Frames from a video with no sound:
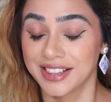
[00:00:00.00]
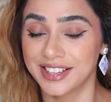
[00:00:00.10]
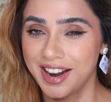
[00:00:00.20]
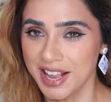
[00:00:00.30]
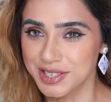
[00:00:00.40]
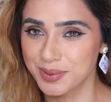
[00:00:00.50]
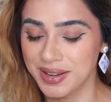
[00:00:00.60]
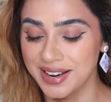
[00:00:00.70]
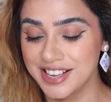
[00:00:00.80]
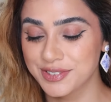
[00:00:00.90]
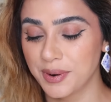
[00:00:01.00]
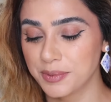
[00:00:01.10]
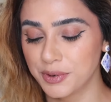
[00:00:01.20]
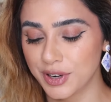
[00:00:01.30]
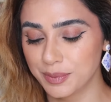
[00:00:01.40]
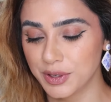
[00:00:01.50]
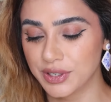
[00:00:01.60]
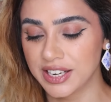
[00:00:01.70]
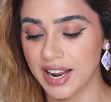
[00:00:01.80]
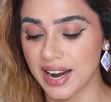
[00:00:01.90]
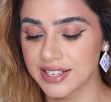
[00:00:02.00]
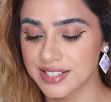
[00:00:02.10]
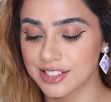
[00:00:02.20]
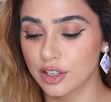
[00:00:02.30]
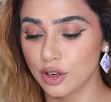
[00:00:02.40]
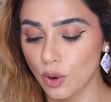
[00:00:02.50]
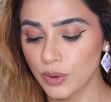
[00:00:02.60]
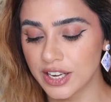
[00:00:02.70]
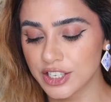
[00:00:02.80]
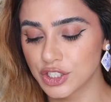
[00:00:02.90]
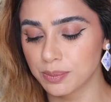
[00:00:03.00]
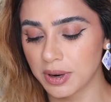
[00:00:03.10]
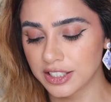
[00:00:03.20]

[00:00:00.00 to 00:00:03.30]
The last one is from Huda Beauty and it's Glowlish